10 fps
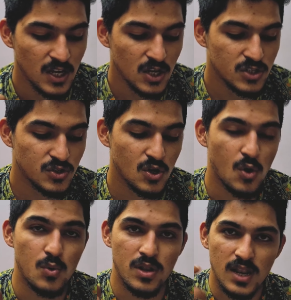
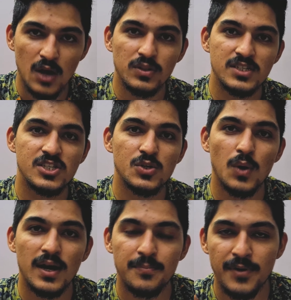So now that you
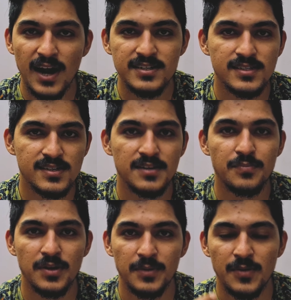are practicing
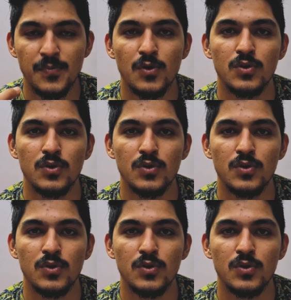Premiere Pro,